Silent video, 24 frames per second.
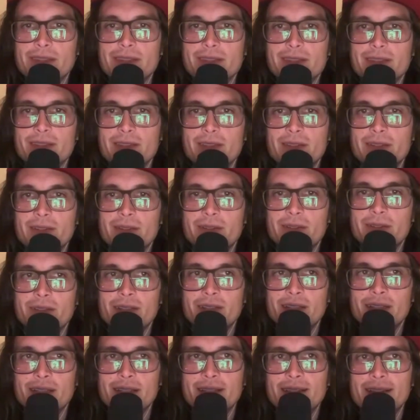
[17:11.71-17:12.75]
so
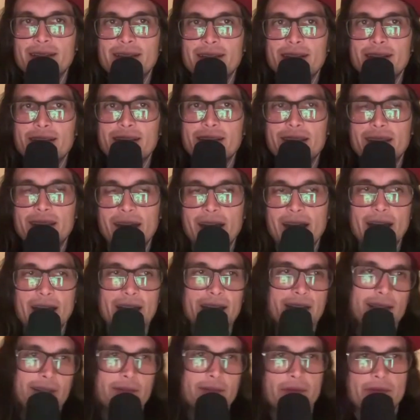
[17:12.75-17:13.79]
that
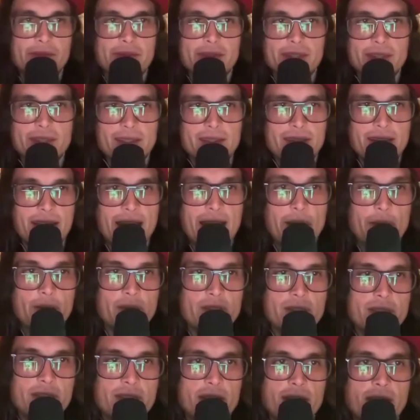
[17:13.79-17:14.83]
that
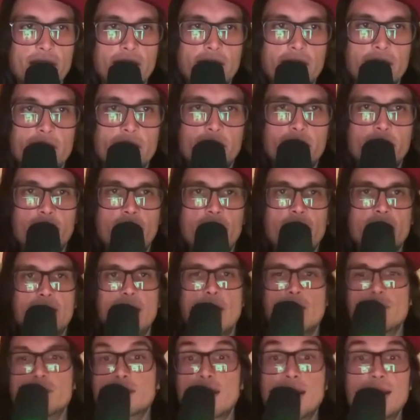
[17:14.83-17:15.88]
was
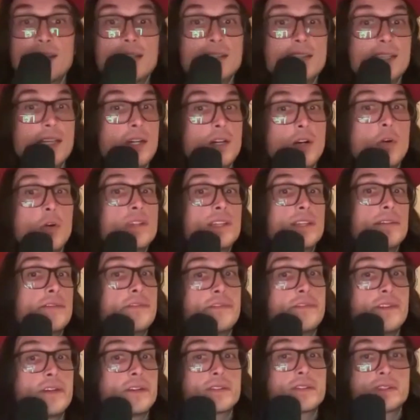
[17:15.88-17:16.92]
kind of the only
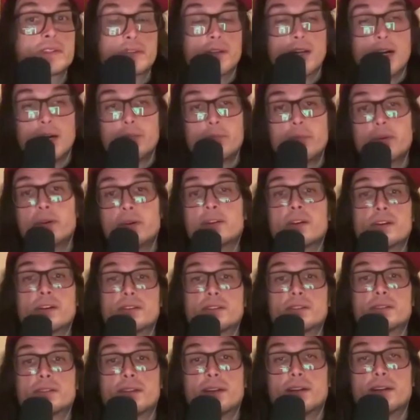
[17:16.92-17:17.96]
filter I put on
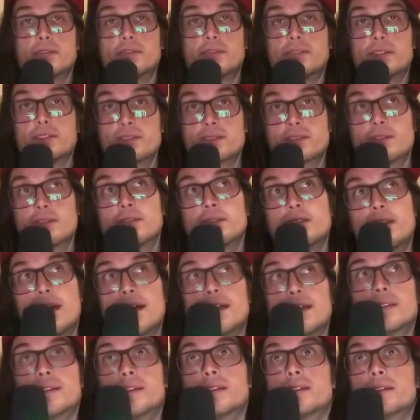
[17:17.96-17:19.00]
stuff. And so
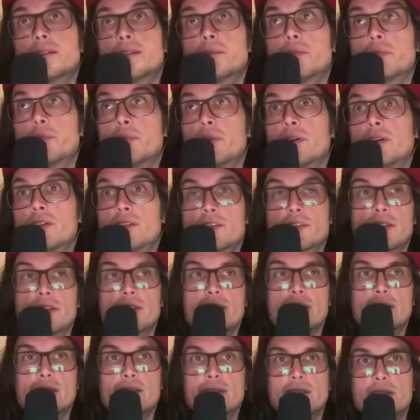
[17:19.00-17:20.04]
that pushed us
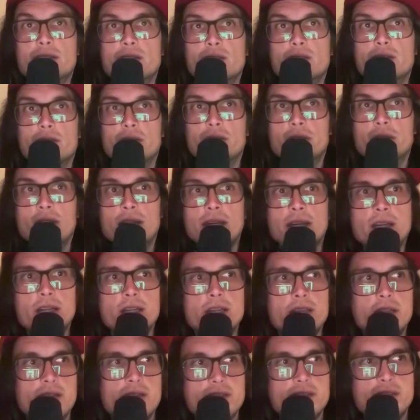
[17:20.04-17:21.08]
into
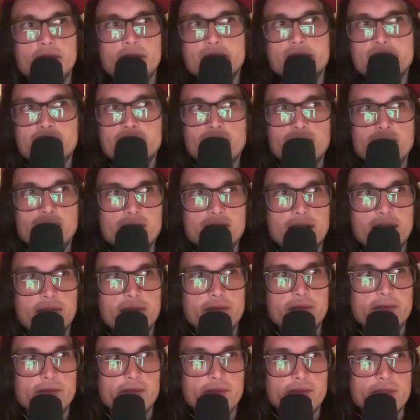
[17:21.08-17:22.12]
there's some songs that
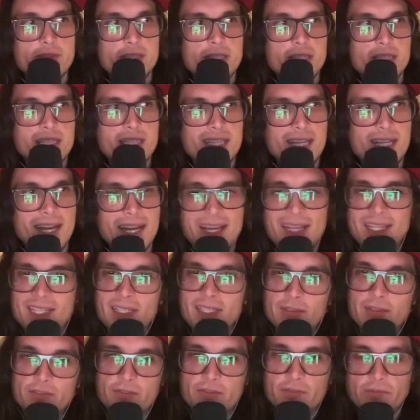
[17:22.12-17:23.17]
kind
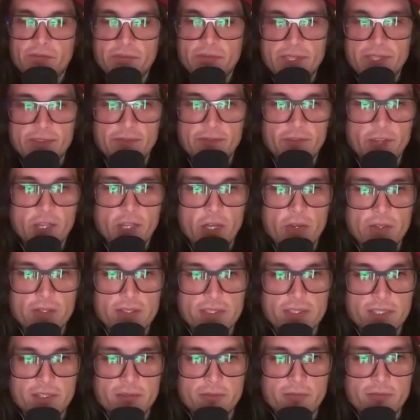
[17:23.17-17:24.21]
of float
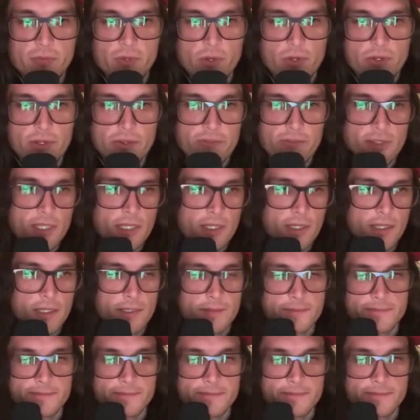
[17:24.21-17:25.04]
into more of the